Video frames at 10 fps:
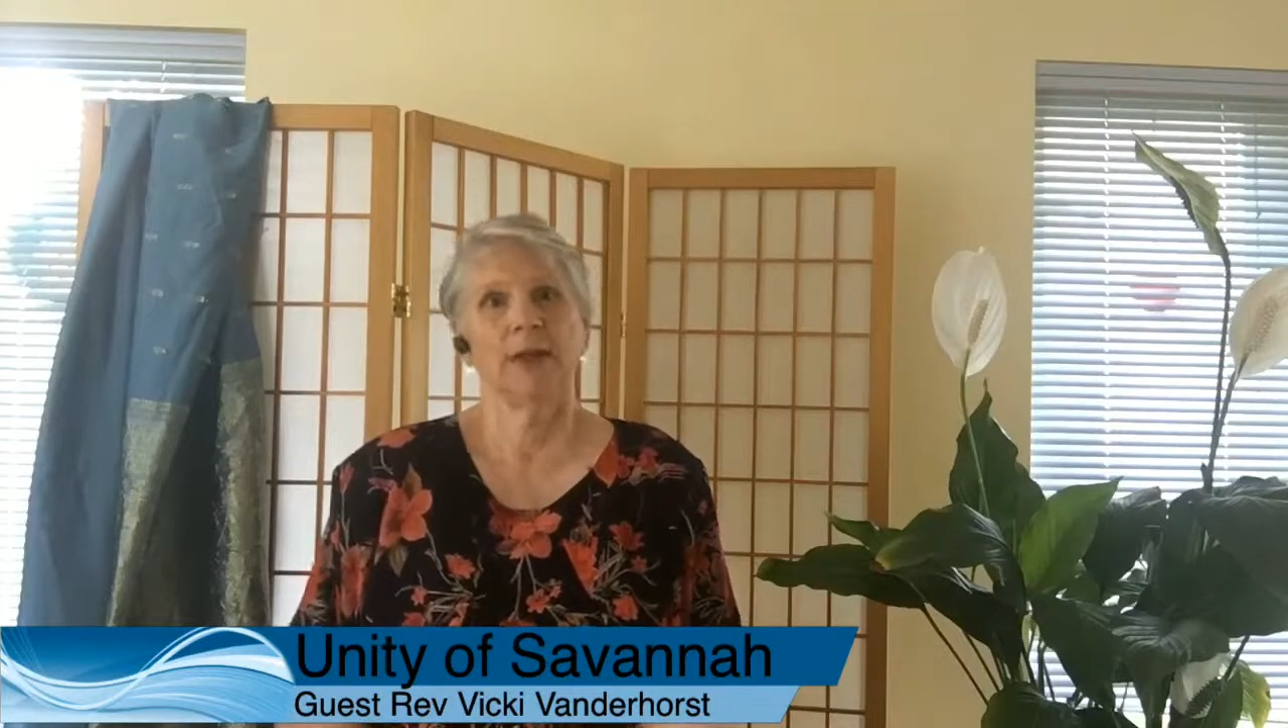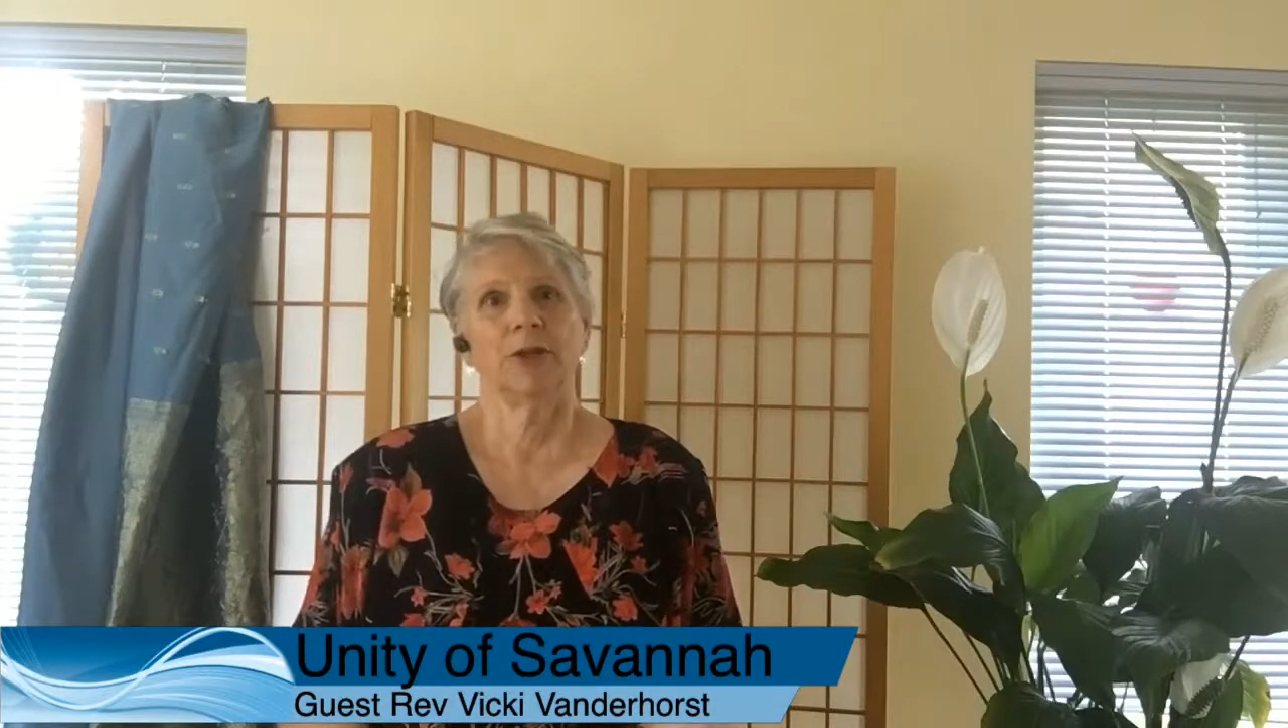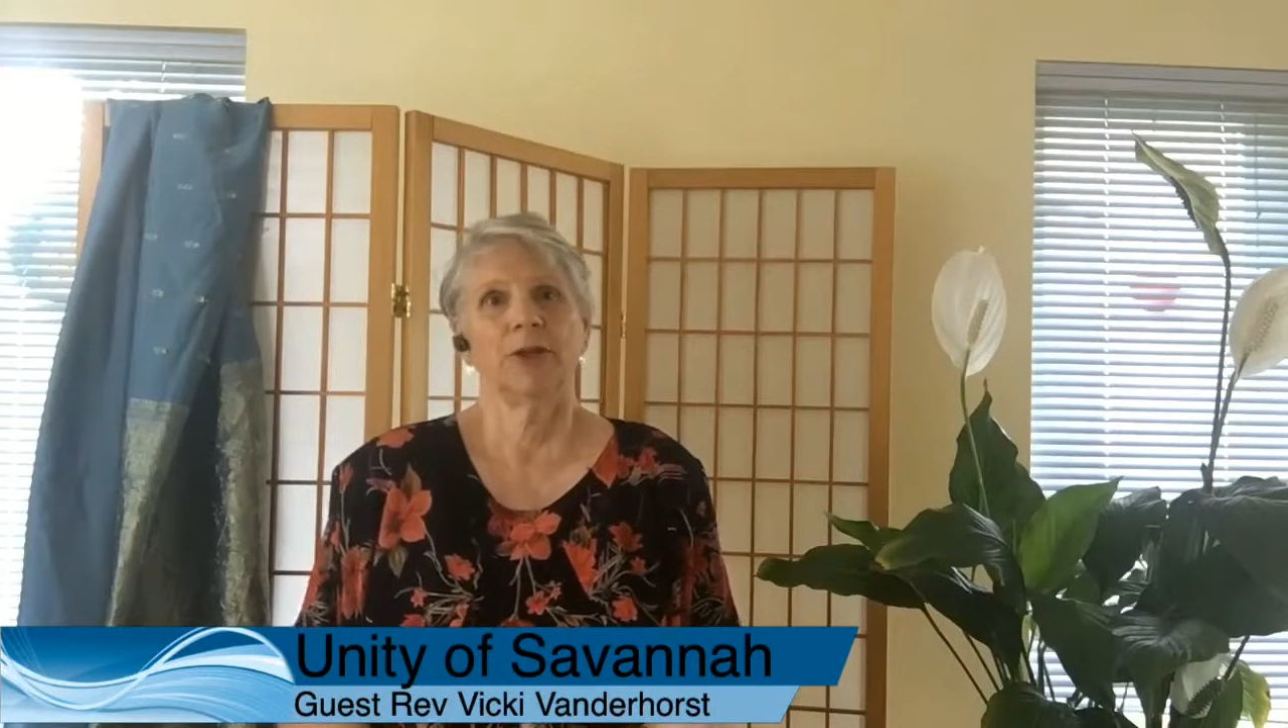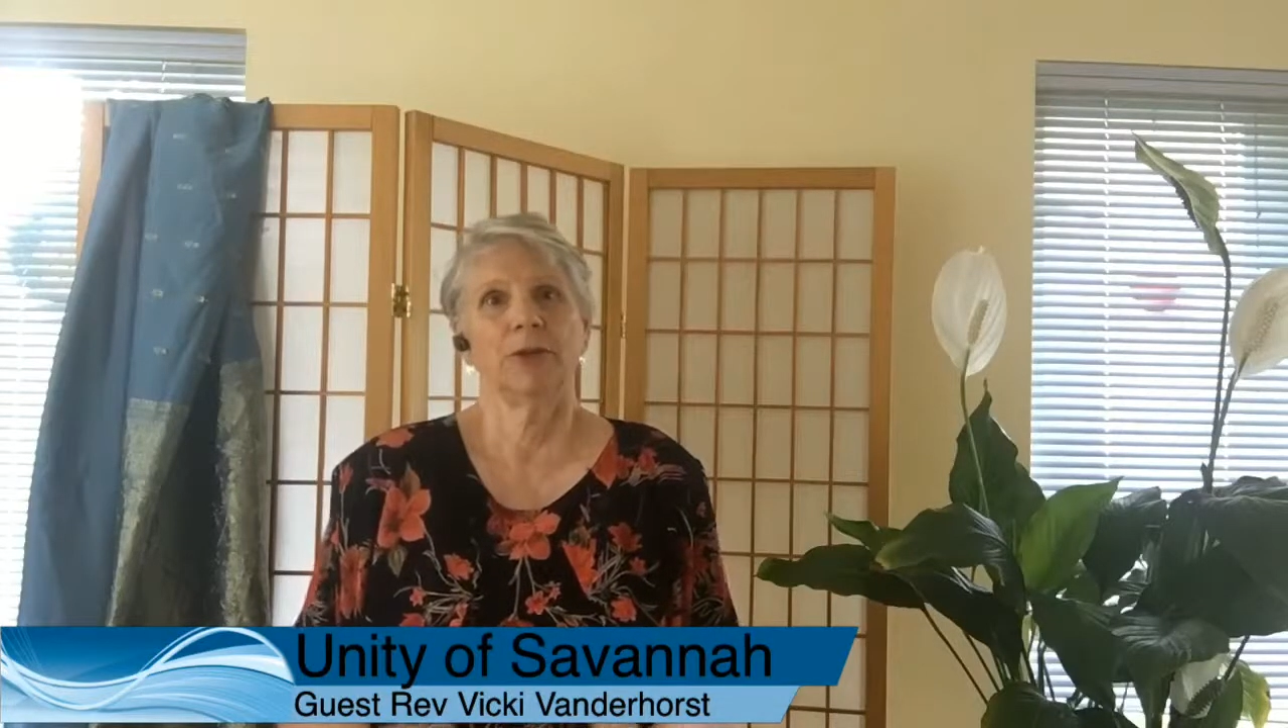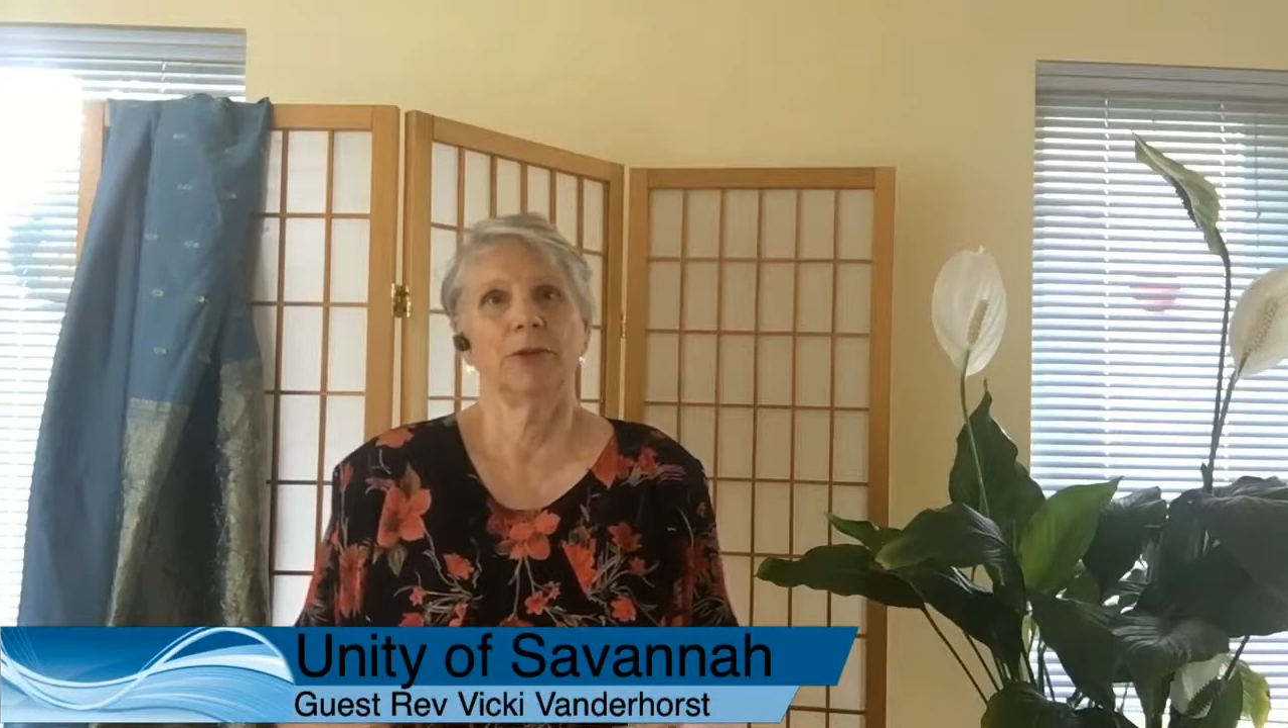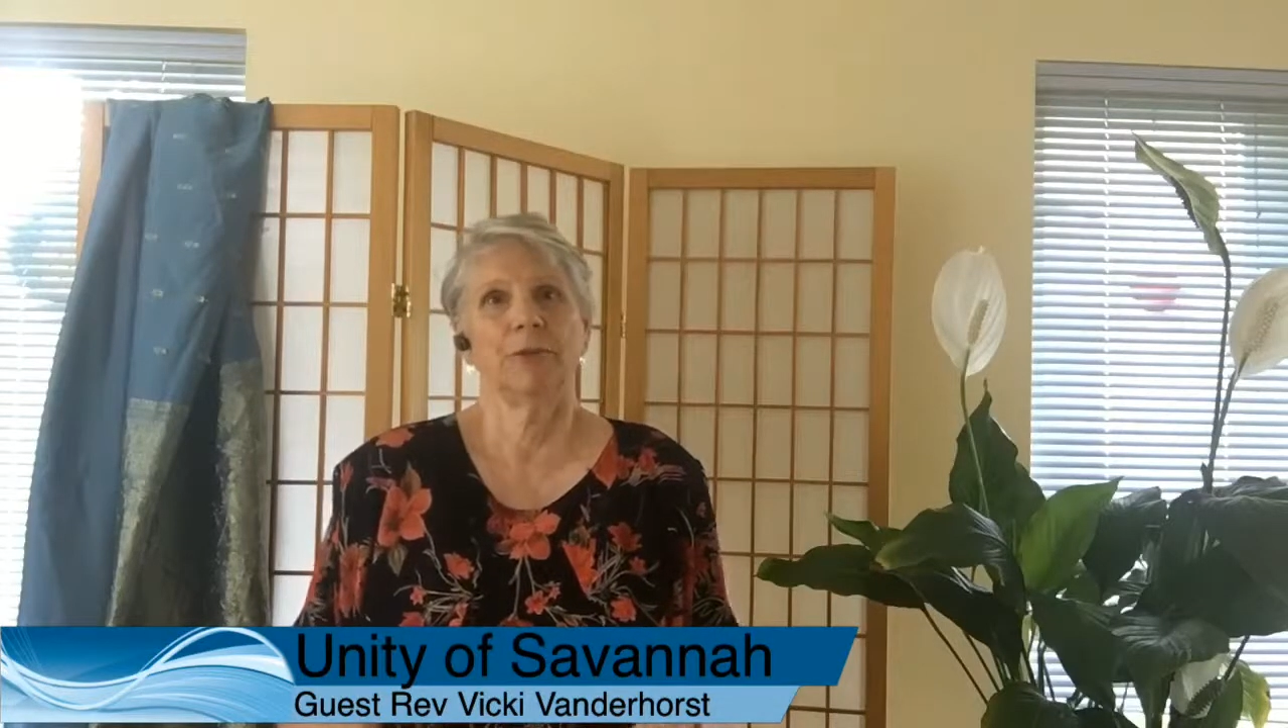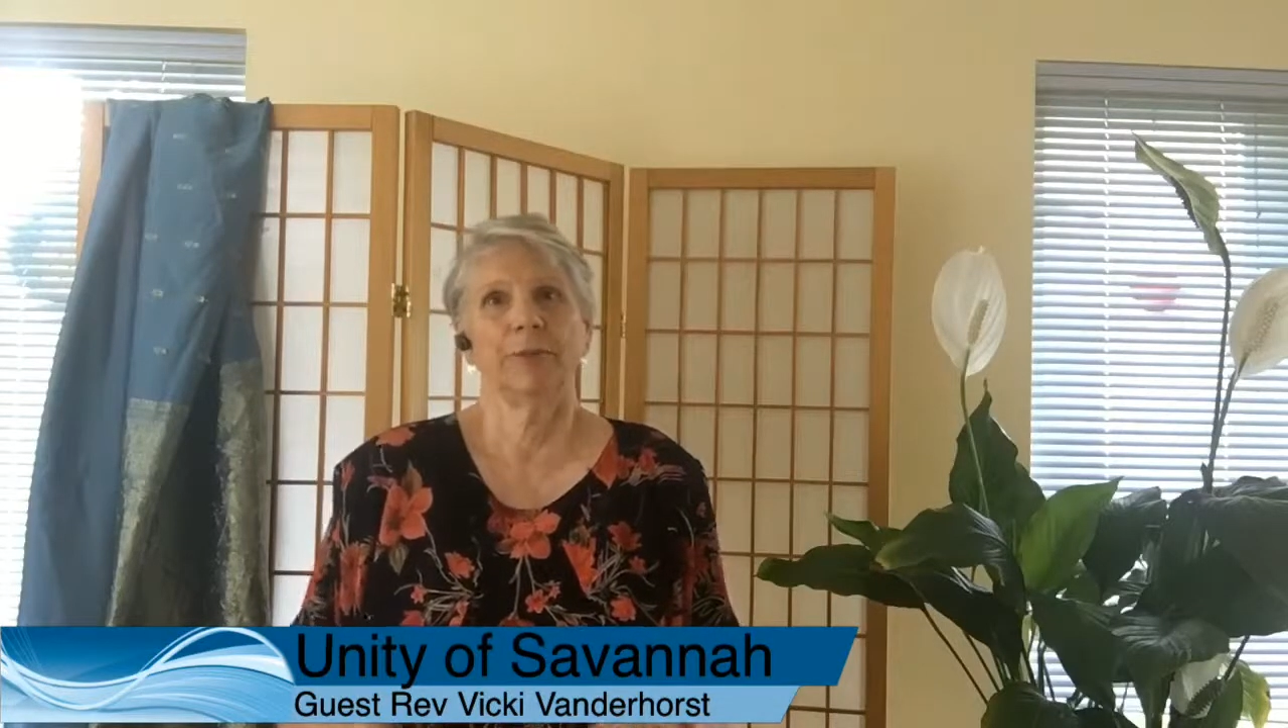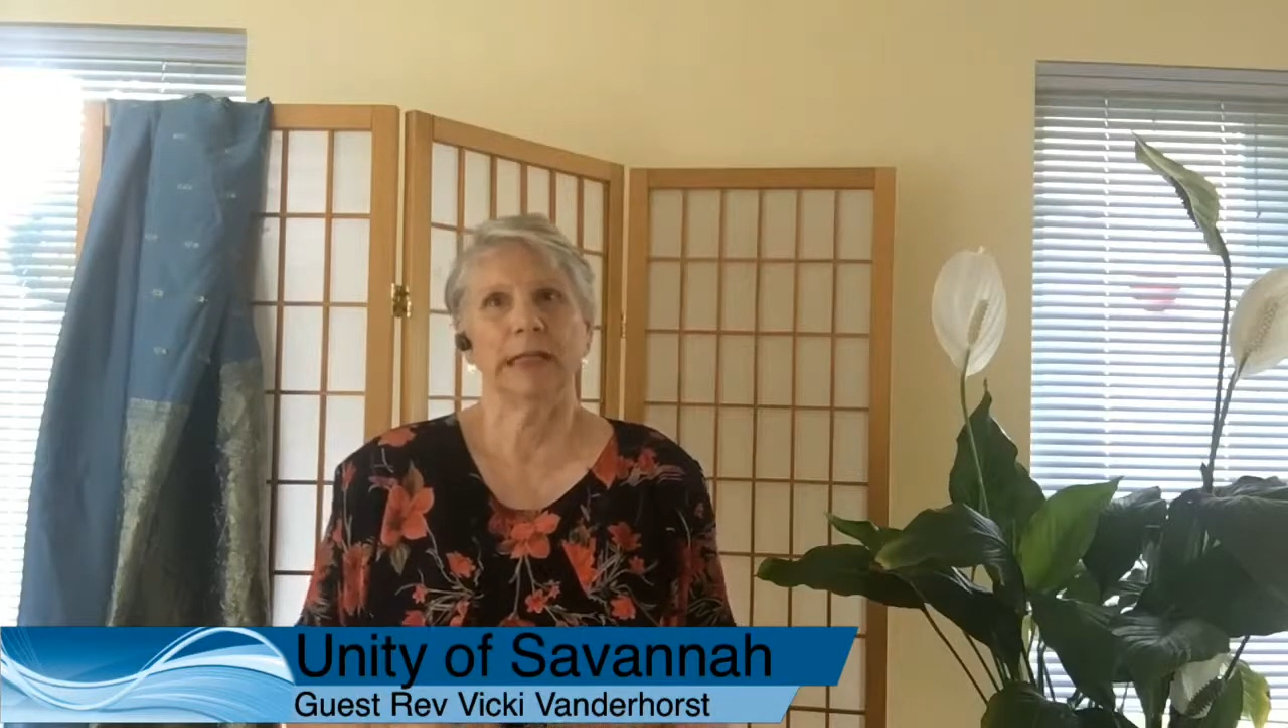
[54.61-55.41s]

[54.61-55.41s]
to